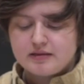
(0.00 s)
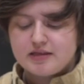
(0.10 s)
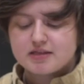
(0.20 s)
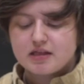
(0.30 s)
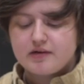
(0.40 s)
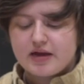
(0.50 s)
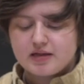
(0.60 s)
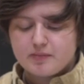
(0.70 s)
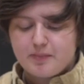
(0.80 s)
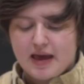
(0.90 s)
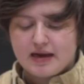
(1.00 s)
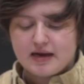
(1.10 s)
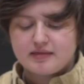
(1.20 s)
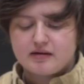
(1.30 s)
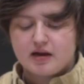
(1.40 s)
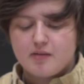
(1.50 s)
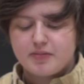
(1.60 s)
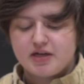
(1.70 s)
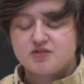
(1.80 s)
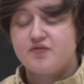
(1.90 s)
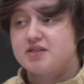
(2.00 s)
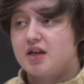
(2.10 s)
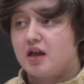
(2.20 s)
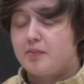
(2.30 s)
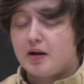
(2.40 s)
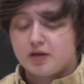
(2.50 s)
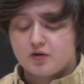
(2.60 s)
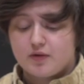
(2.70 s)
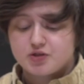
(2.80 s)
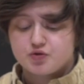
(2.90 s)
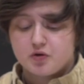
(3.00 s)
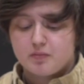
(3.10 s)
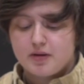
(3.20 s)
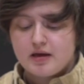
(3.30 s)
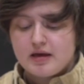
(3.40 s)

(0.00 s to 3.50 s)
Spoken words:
These alleviate the panic that accompanies visiting a public restroom.